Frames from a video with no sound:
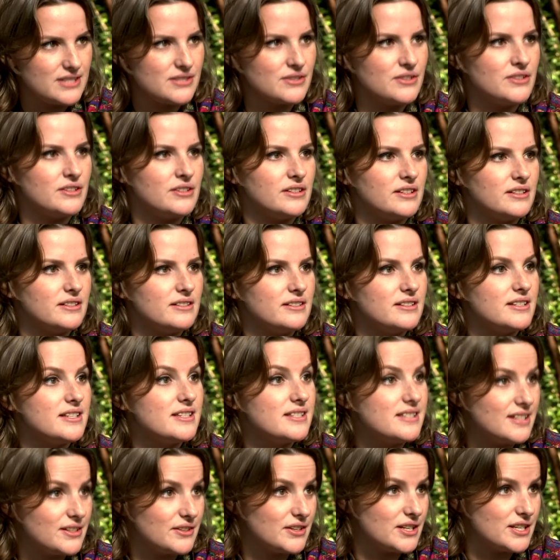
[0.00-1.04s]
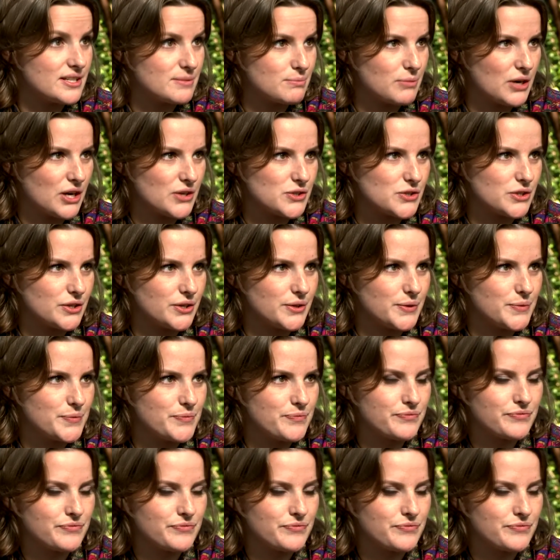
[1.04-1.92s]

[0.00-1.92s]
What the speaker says: is under serious pressure.